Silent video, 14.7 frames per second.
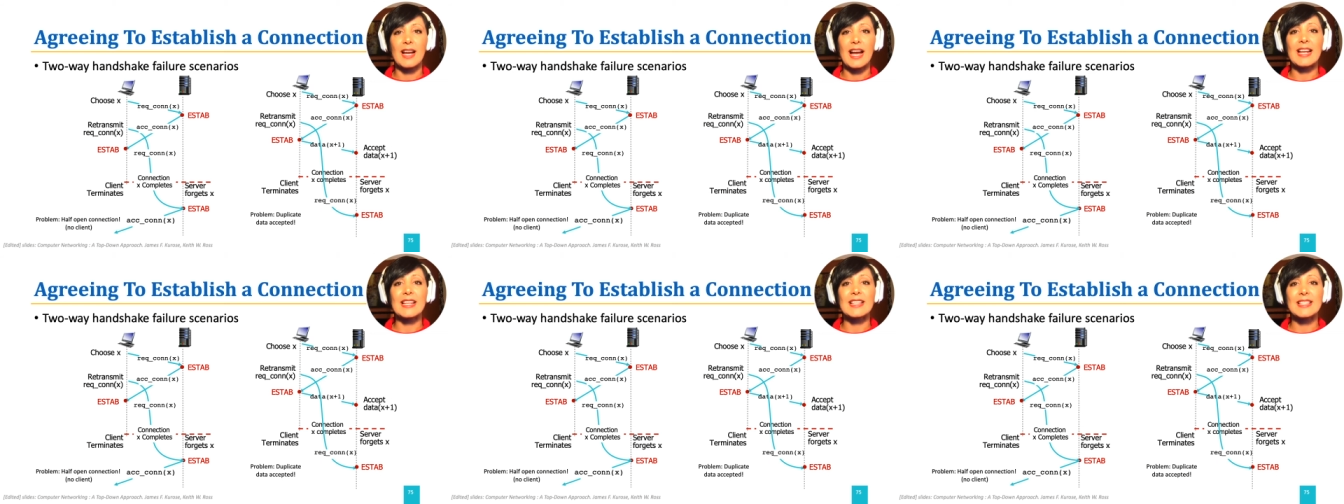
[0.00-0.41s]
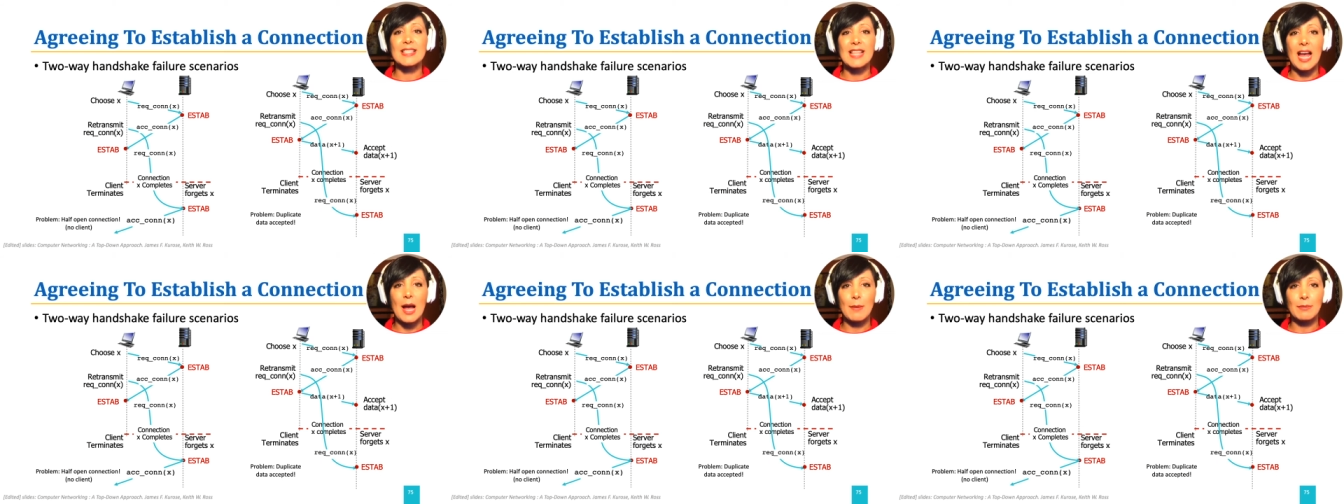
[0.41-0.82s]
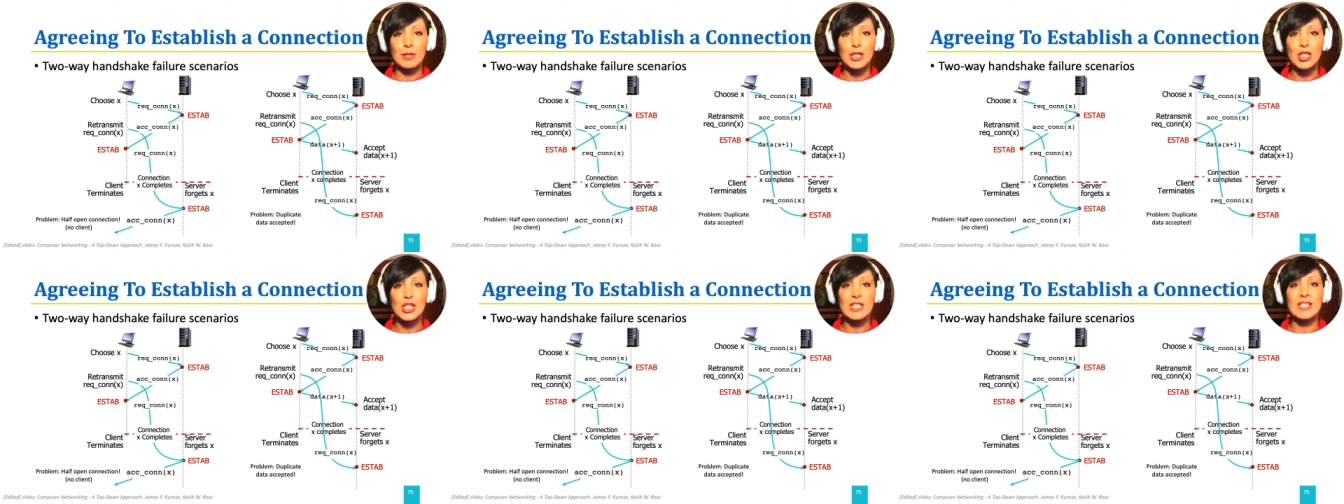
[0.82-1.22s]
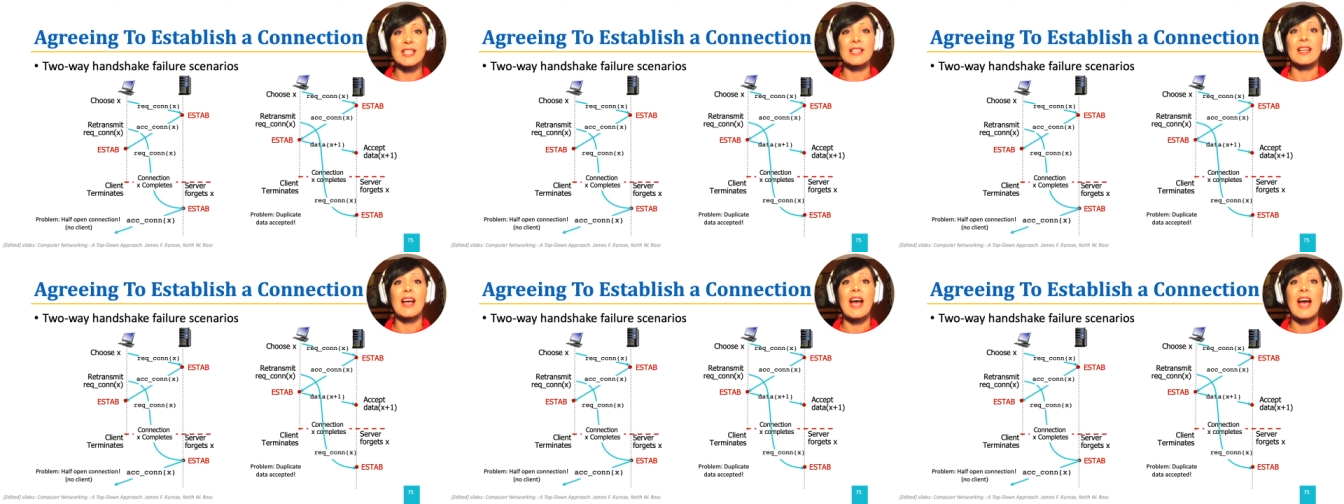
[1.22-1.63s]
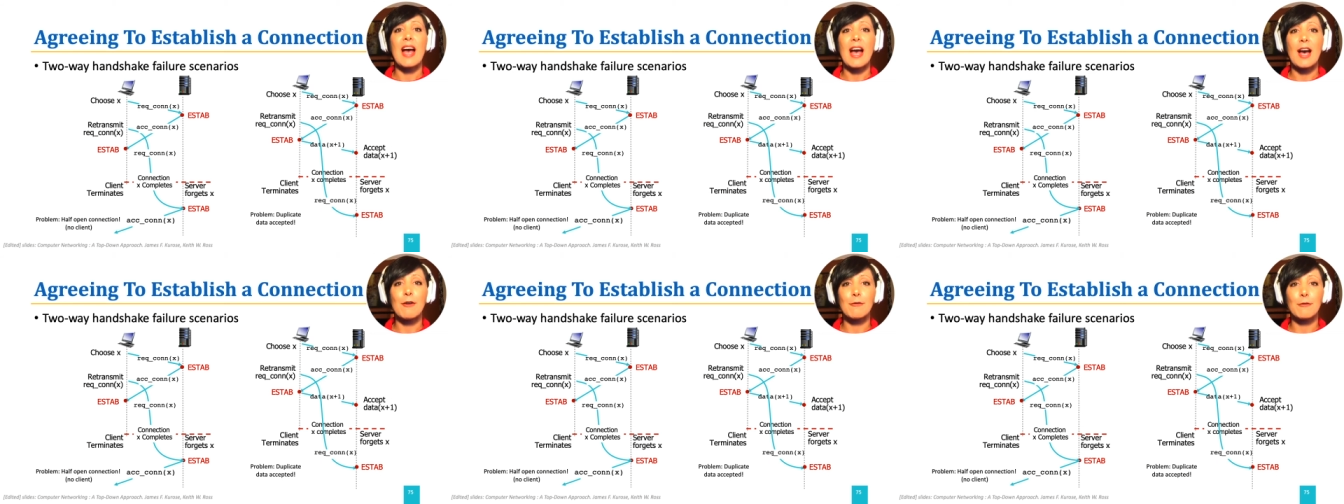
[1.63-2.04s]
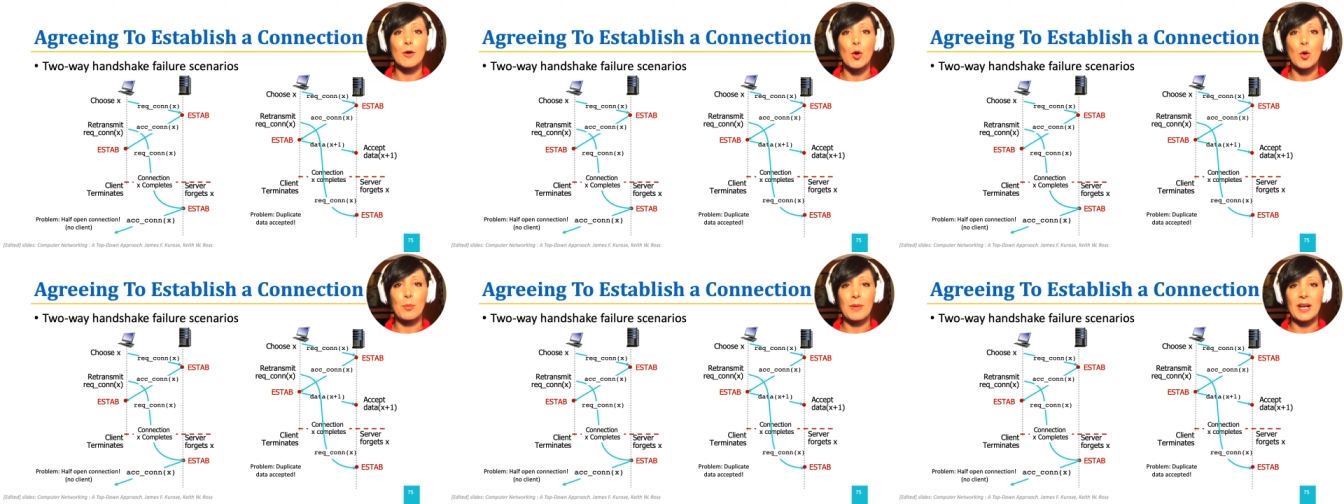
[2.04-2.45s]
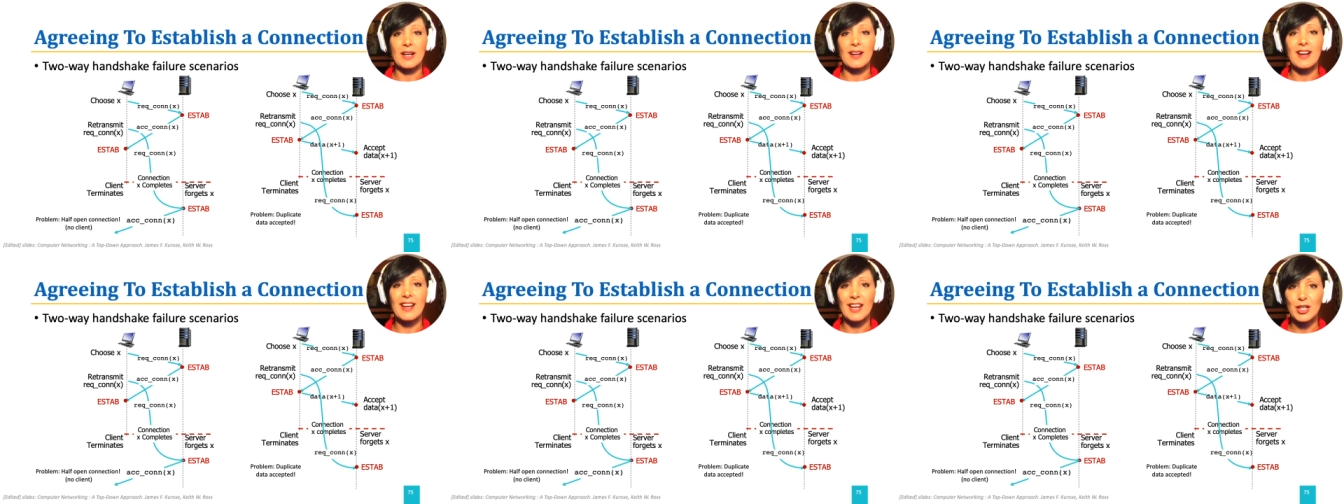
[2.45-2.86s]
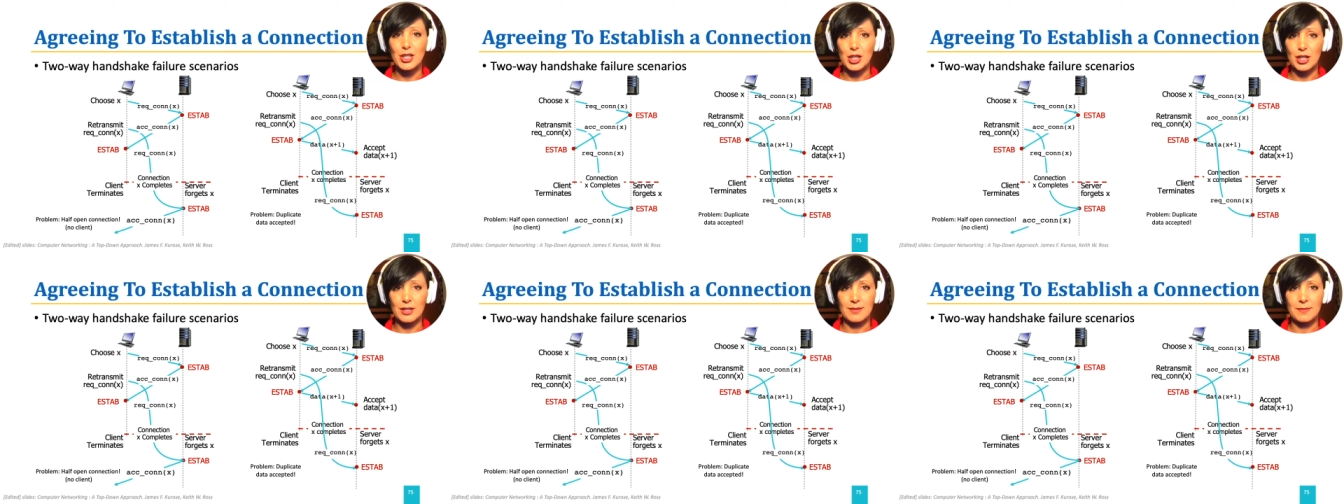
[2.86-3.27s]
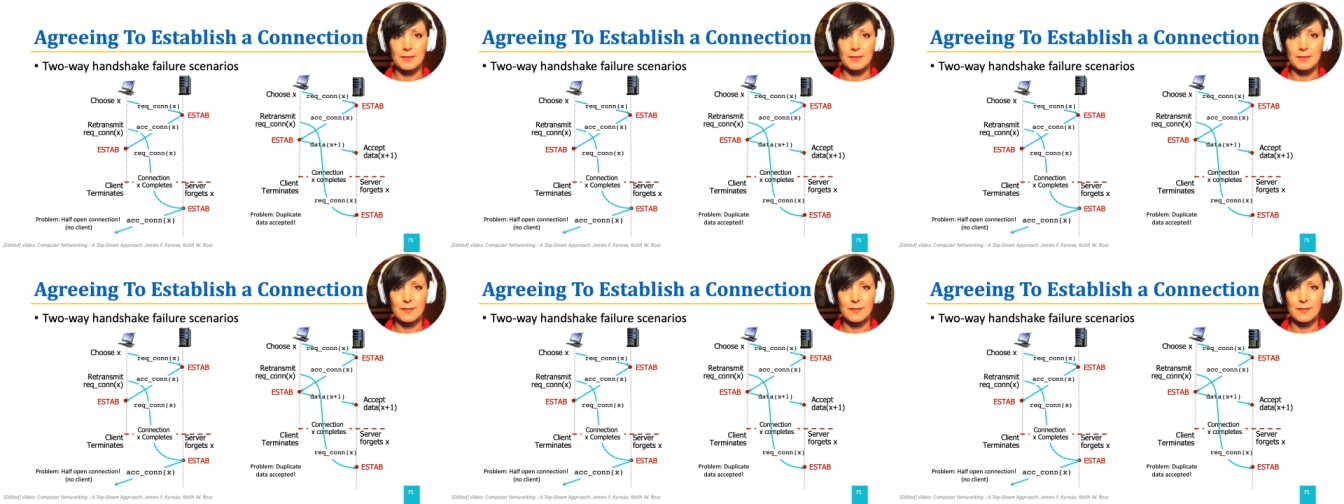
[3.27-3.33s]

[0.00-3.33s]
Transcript: and establishes a half open connection.